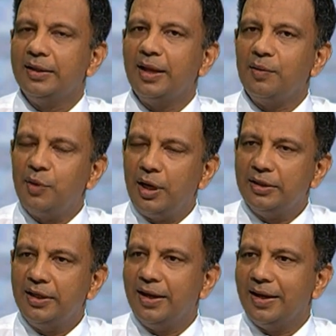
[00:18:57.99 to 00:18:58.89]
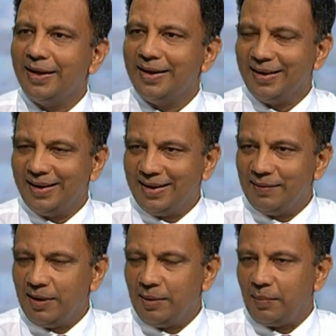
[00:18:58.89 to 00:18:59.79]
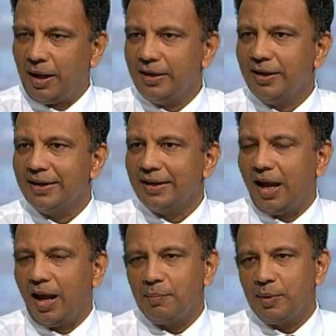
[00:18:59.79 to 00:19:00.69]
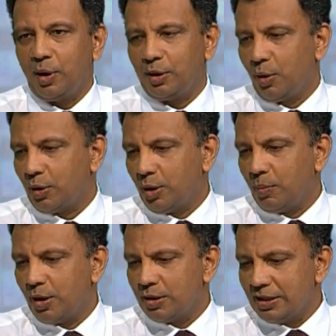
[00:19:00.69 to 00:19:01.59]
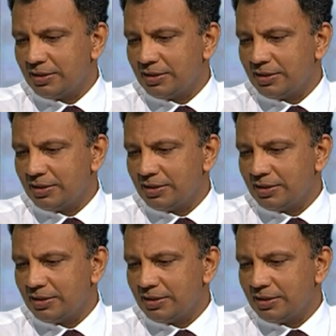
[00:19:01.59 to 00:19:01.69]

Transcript: Therefore, I think even a minor area, I'm not talking about just